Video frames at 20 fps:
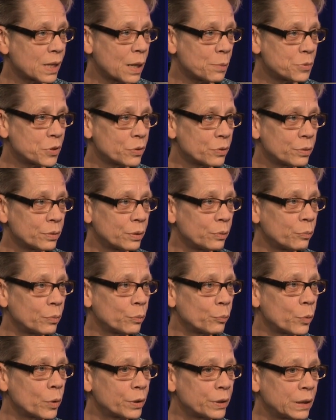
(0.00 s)
It's absolutely
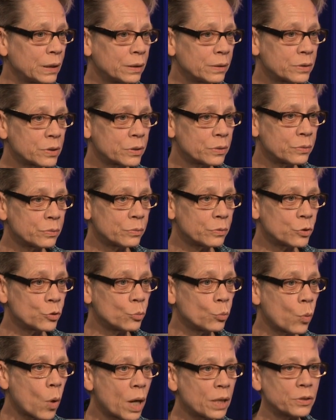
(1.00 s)
rewarding
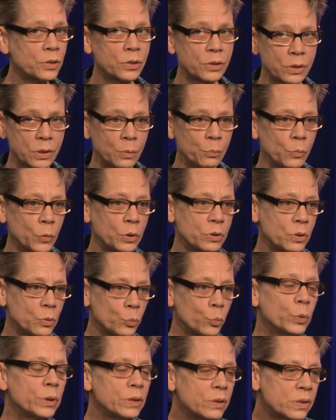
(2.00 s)
to watch someone, to
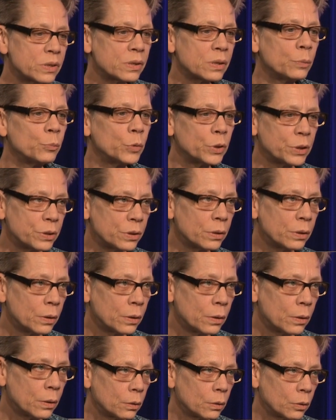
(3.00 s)
witness someone
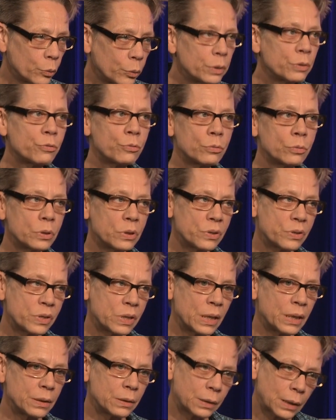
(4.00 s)
going through this
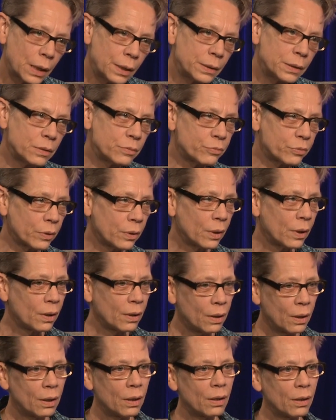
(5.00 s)
and kind of
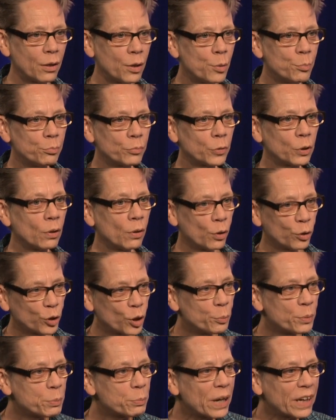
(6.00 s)

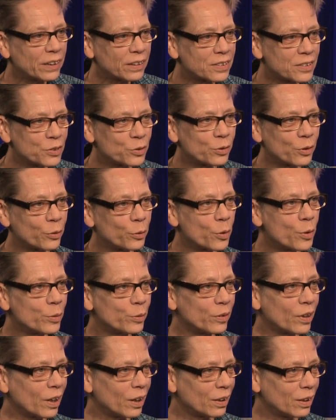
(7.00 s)
coming back to their
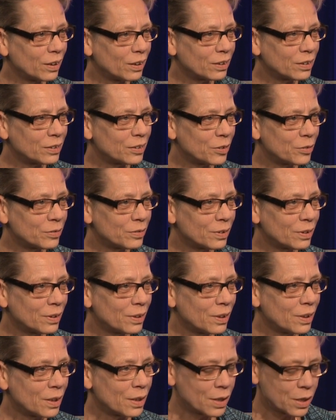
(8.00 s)
own, you know.
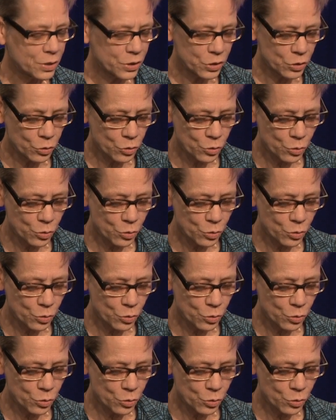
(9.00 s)
So,